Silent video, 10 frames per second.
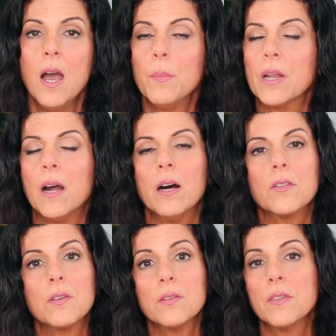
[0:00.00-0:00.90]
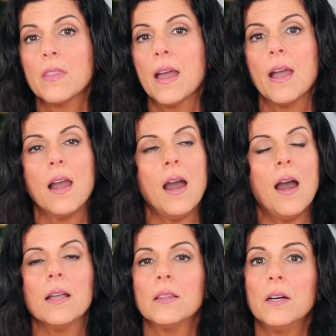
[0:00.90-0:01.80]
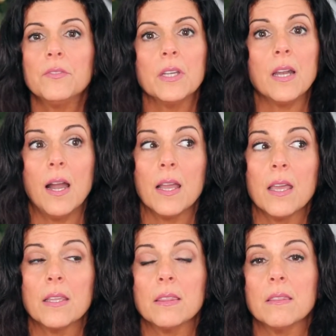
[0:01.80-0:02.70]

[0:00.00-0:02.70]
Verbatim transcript: But other than that, I love it. I